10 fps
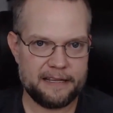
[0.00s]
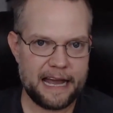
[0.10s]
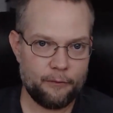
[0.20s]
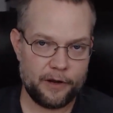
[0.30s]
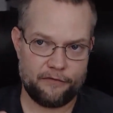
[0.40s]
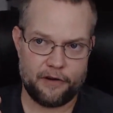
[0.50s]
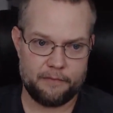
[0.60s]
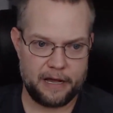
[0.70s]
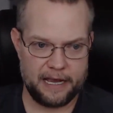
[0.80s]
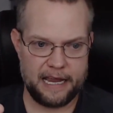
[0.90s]
That went
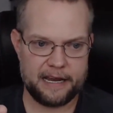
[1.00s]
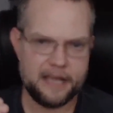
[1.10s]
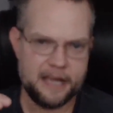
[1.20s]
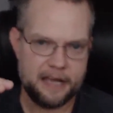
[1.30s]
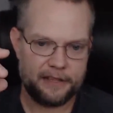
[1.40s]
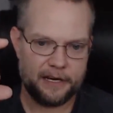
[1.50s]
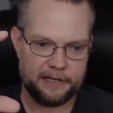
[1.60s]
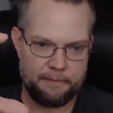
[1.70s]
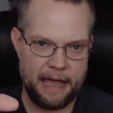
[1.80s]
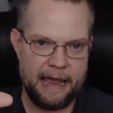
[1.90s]
from, again,
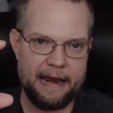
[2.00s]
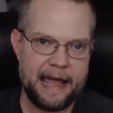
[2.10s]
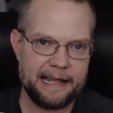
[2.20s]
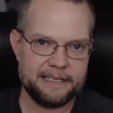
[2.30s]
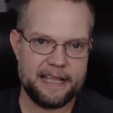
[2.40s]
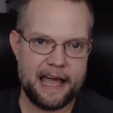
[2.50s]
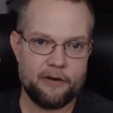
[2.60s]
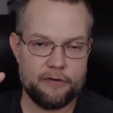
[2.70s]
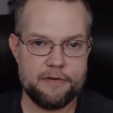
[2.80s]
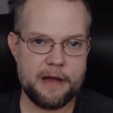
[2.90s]
the paid ads now.
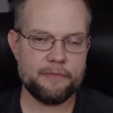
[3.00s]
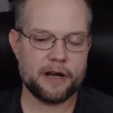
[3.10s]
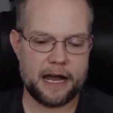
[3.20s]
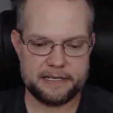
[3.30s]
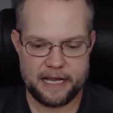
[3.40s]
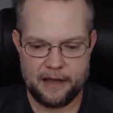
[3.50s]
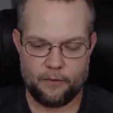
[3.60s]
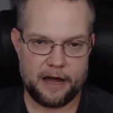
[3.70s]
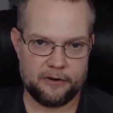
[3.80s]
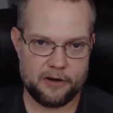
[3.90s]
And remember, guys,
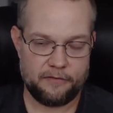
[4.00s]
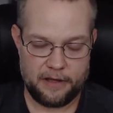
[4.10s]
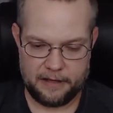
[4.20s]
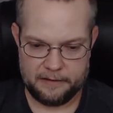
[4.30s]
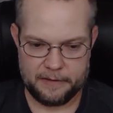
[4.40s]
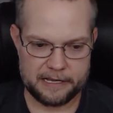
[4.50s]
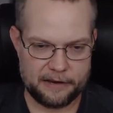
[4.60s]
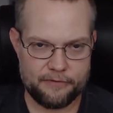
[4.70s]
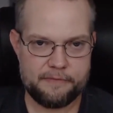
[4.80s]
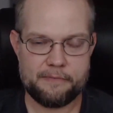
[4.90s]
well, I don't know if I
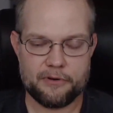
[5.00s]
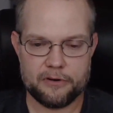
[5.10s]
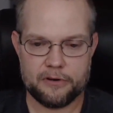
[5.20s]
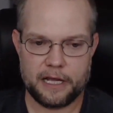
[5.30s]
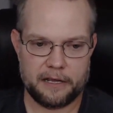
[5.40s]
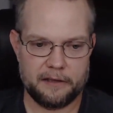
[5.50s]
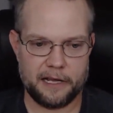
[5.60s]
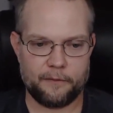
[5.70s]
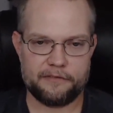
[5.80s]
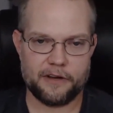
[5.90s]
say remember, like
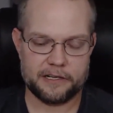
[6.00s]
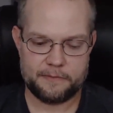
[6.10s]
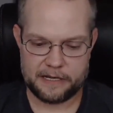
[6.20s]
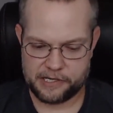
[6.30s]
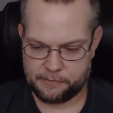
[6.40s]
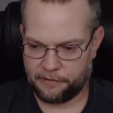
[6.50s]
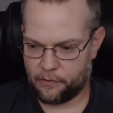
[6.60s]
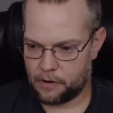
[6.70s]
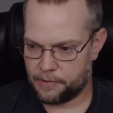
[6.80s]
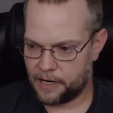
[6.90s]
we've talked about this
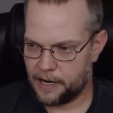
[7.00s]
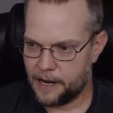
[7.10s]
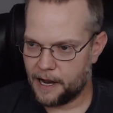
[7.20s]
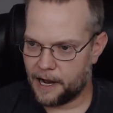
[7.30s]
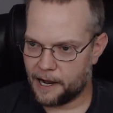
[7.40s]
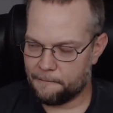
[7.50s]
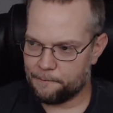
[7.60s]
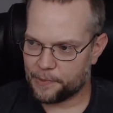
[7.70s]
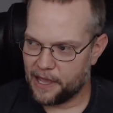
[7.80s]
before.